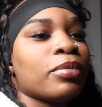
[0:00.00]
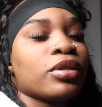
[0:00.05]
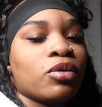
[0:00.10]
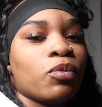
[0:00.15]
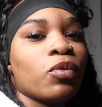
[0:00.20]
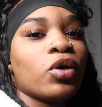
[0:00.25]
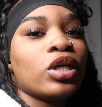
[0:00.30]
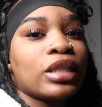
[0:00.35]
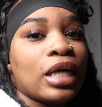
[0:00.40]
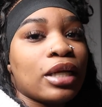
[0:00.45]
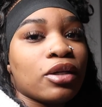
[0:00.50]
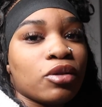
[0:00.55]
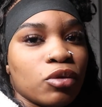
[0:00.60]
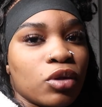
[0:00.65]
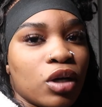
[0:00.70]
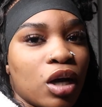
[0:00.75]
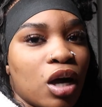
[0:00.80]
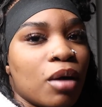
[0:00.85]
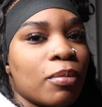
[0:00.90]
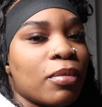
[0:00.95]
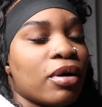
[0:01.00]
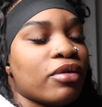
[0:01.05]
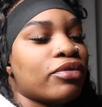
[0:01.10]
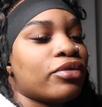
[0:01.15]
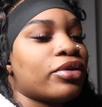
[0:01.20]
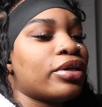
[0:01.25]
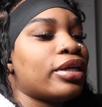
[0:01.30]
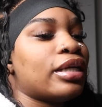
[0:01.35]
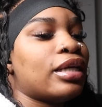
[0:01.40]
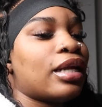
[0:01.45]
but the ones i do call my
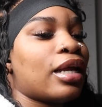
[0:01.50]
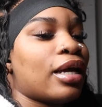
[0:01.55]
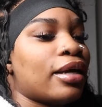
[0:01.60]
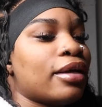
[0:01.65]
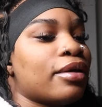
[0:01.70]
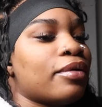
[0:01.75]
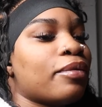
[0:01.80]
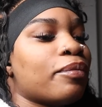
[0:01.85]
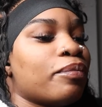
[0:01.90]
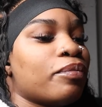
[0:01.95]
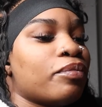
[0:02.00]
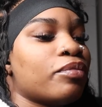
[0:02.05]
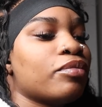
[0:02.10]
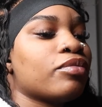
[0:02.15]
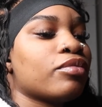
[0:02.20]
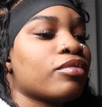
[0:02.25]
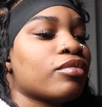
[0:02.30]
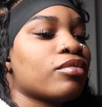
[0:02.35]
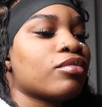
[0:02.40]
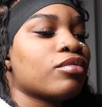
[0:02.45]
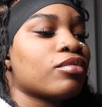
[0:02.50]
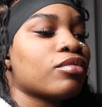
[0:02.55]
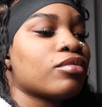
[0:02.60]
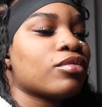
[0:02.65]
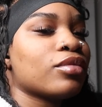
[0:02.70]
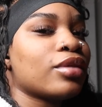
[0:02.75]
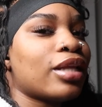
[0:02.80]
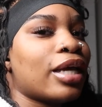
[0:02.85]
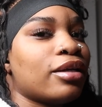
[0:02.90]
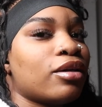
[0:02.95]
friend like
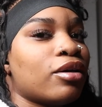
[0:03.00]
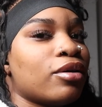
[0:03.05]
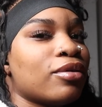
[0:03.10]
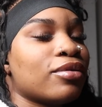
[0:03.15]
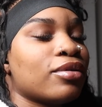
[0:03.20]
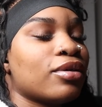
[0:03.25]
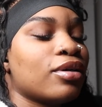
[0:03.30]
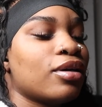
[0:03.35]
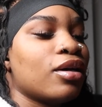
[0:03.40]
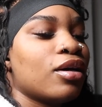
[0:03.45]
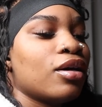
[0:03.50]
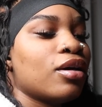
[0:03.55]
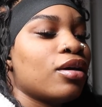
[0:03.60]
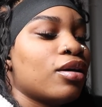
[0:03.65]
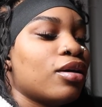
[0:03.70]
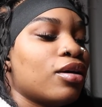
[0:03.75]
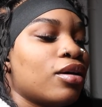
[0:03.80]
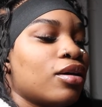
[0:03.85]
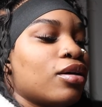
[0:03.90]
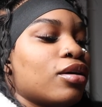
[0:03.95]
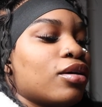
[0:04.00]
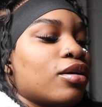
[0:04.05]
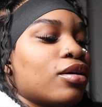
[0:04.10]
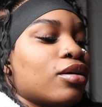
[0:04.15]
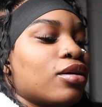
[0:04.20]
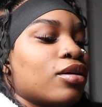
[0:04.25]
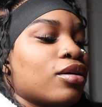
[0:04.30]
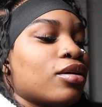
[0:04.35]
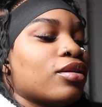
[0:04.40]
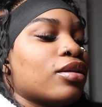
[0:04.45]
they know
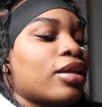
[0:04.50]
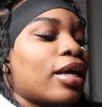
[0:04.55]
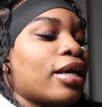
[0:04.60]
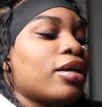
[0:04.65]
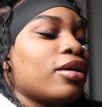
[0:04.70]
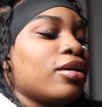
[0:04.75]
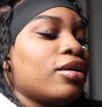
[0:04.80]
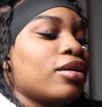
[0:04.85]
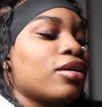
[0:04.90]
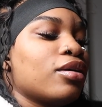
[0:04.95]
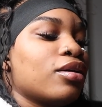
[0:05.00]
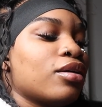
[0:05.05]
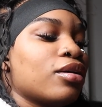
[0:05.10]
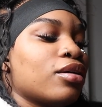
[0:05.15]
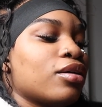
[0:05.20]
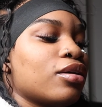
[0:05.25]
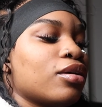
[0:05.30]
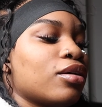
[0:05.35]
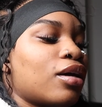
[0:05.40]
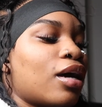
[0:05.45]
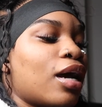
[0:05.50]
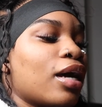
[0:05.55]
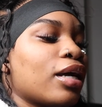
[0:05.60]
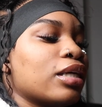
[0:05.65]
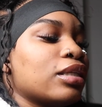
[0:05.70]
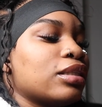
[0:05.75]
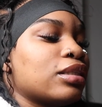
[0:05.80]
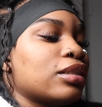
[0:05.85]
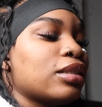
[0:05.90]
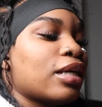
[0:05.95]
they I
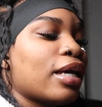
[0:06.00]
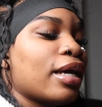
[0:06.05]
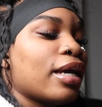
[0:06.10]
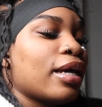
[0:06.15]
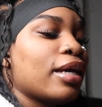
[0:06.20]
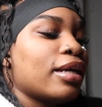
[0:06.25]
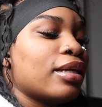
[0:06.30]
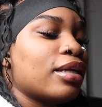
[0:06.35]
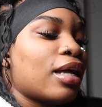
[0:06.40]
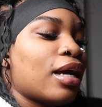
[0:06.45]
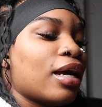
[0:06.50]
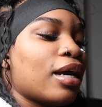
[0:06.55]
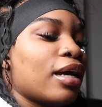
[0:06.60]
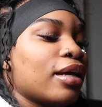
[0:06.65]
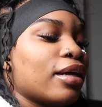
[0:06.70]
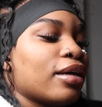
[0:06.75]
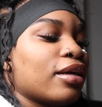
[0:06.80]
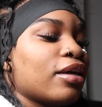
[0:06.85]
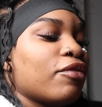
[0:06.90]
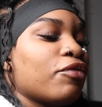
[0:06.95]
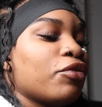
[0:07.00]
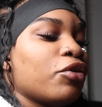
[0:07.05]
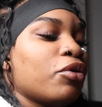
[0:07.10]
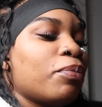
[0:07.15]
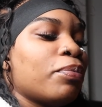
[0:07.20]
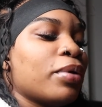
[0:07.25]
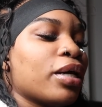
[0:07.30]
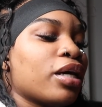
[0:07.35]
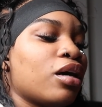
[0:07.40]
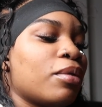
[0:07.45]
could say like if you
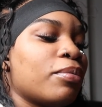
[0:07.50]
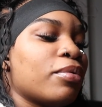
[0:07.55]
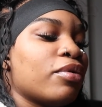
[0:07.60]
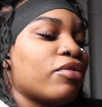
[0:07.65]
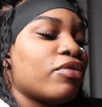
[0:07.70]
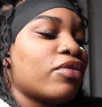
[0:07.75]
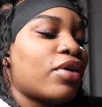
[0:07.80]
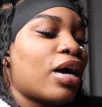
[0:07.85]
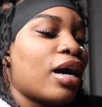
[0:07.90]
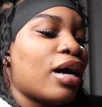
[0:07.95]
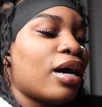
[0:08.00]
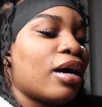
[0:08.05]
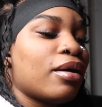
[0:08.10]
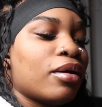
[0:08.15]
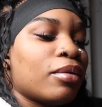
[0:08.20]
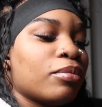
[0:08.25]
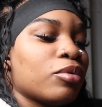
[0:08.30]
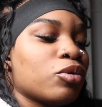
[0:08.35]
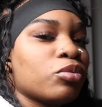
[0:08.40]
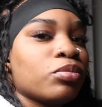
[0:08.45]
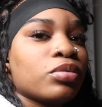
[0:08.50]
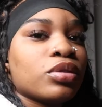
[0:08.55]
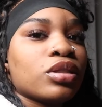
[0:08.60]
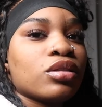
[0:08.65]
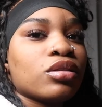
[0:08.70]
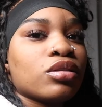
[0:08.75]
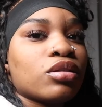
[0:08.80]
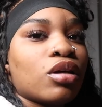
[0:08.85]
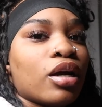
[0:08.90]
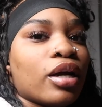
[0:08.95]
pick up a vibe, oops,
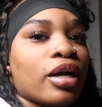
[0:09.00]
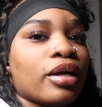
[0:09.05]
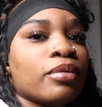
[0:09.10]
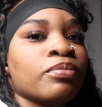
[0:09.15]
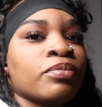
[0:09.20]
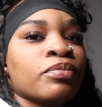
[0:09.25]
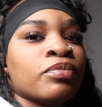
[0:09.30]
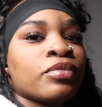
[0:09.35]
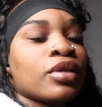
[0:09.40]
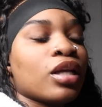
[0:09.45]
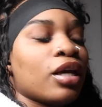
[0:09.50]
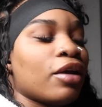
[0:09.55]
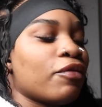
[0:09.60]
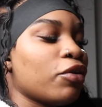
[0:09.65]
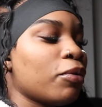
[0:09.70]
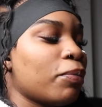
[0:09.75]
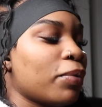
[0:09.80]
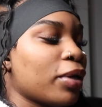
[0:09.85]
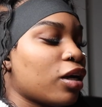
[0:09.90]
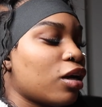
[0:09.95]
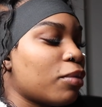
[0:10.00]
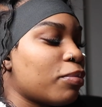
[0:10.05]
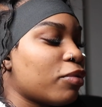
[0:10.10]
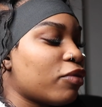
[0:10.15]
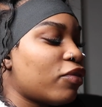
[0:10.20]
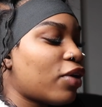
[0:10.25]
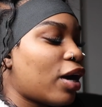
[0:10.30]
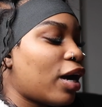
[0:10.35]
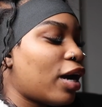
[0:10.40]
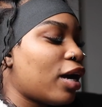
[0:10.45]
sorry. If you pick up a
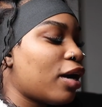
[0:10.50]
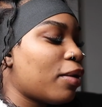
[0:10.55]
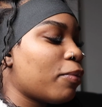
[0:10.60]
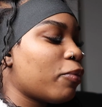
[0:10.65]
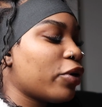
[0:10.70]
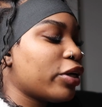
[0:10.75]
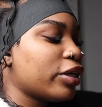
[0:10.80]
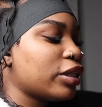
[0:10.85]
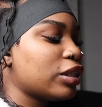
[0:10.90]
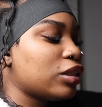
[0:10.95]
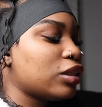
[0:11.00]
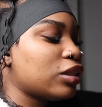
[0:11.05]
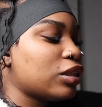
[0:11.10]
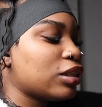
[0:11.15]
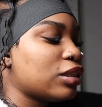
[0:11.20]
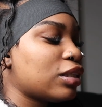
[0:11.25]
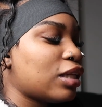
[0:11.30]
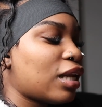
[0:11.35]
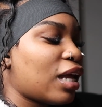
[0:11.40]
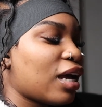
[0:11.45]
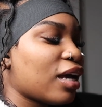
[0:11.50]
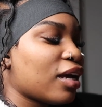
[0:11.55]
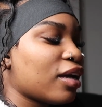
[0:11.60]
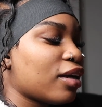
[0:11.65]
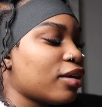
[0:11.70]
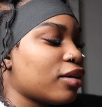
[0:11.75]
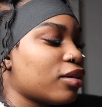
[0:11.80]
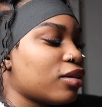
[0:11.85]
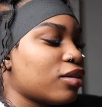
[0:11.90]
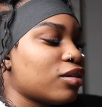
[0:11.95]
vibe where it's just
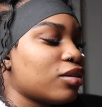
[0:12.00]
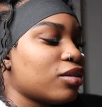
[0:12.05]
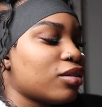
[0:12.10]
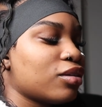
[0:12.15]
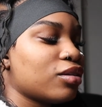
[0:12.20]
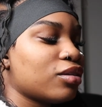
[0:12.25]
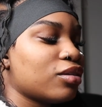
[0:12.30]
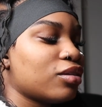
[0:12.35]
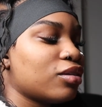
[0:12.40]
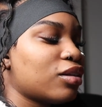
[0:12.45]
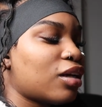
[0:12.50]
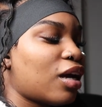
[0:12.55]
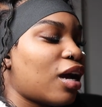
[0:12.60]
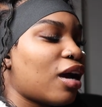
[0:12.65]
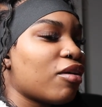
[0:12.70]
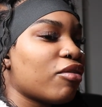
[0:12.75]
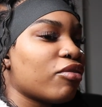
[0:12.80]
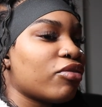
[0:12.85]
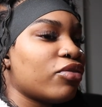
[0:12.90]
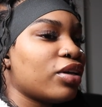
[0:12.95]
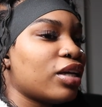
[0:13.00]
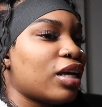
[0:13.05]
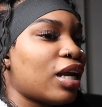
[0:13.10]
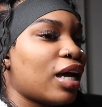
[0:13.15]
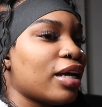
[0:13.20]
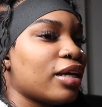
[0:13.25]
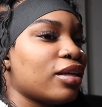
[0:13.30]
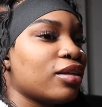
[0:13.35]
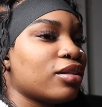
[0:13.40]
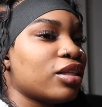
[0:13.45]
like I don't feel
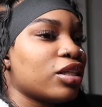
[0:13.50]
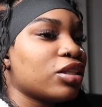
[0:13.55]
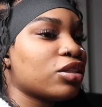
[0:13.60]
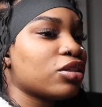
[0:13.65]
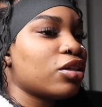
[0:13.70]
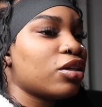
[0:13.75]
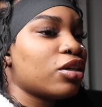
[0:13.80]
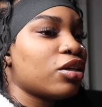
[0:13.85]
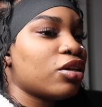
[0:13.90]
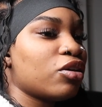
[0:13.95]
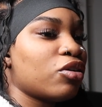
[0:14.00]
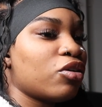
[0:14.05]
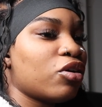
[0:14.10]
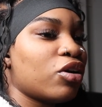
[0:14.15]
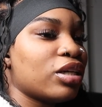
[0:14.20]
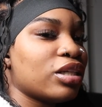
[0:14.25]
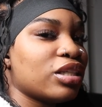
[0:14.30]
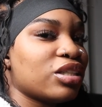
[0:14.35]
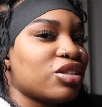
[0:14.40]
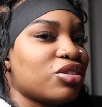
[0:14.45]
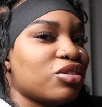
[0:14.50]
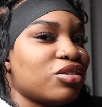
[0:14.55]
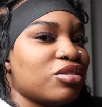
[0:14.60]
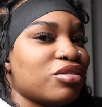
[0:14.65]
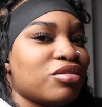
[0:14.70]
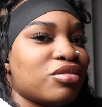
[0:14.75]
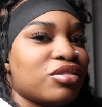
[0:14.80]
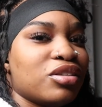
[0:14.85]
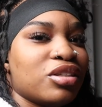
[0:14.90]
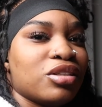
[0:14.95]
like this girl or this
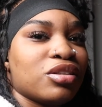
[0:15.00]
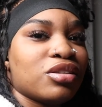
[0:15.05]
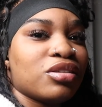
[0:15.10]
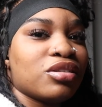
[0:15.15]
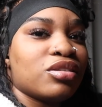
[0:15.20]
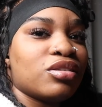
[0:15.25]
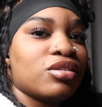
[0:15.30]
this